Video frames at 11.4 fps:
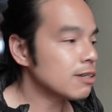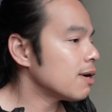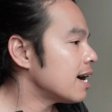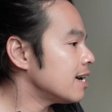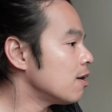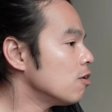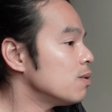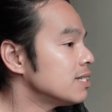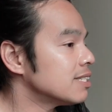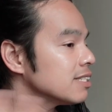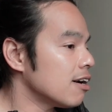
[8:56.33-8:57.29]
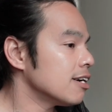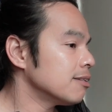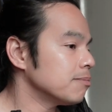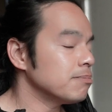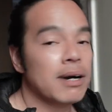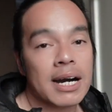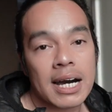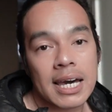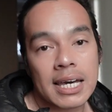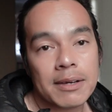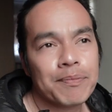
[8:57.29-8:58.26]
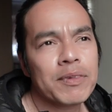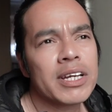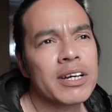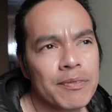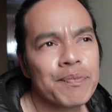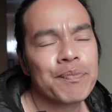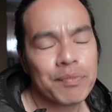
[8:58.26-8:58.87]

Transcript: So I always start by, you know,